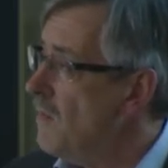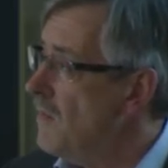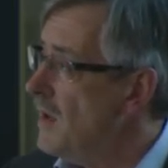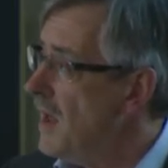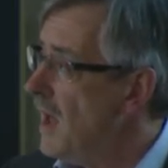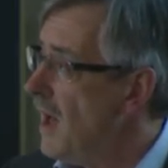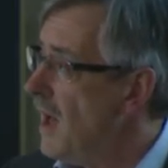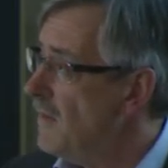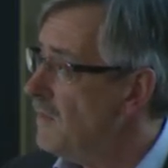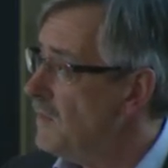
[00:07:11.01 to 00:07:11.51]

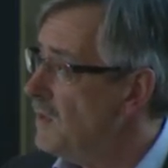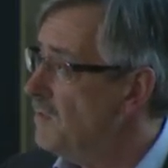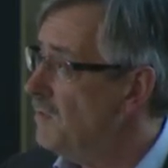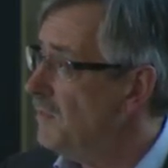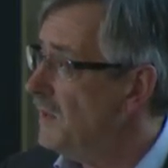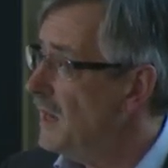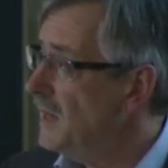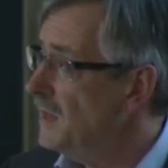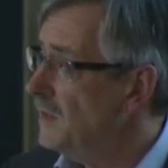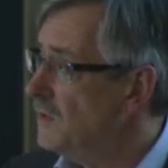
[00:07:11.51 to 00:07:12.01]
we have
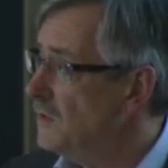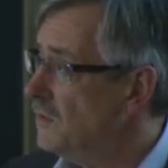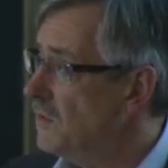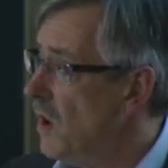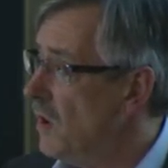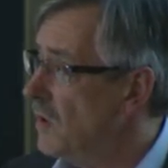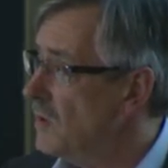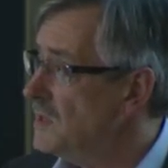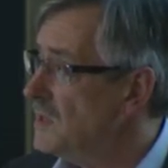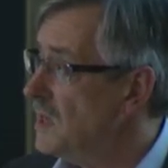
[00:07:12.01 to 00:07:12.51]
completely the
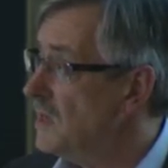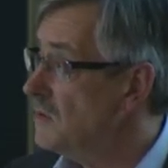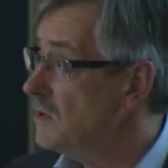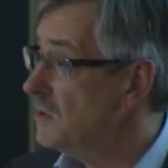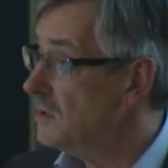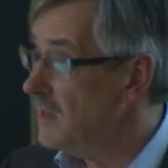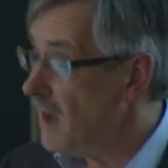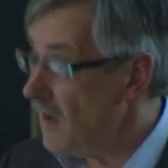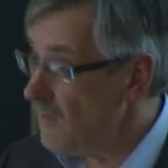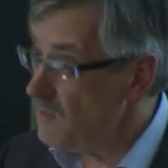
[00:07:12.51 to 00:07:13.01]
wrong
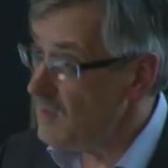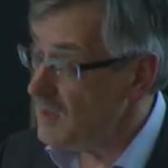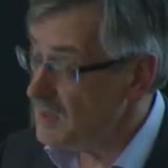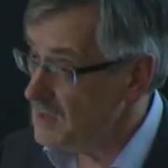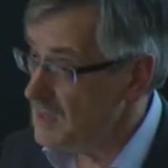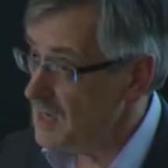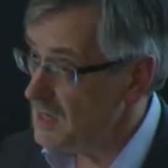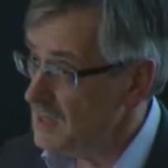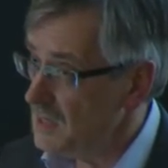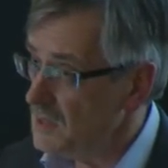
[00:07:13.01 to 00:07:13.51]
central
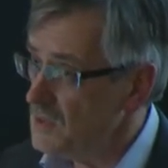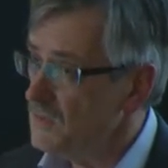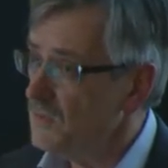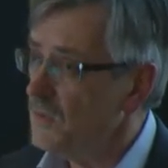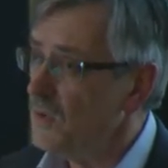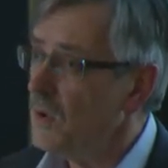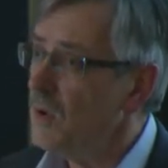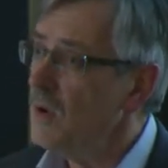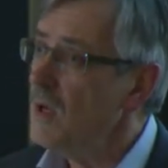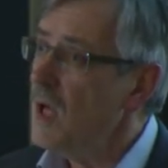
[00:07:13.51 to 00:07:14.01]
government settings
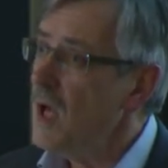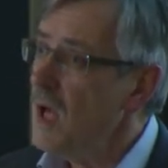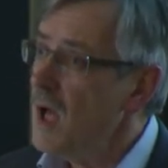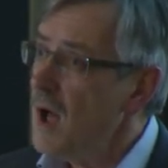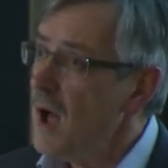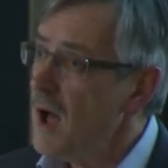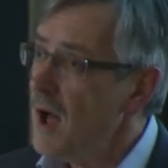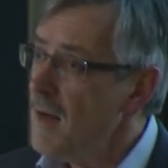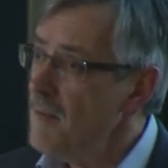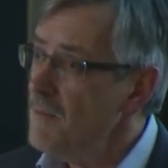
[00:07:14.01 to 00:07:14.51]
for,
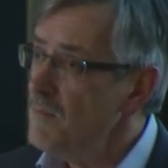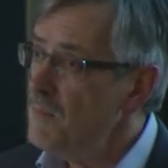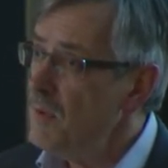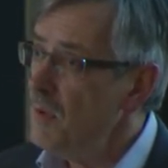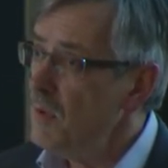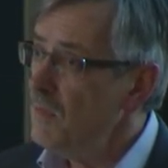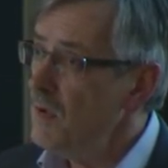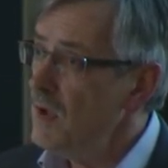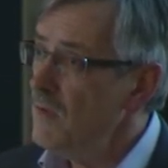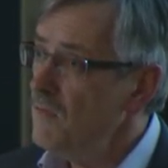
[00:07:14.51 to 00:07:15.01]

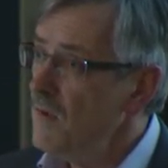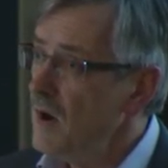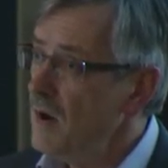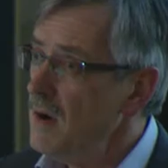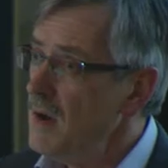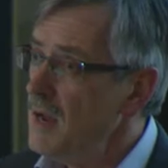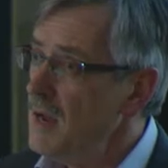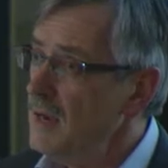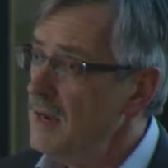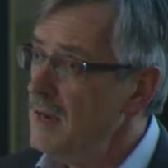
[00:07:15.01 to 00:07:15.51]
but we're
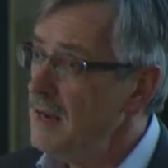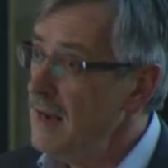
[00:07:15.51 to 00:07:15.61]
very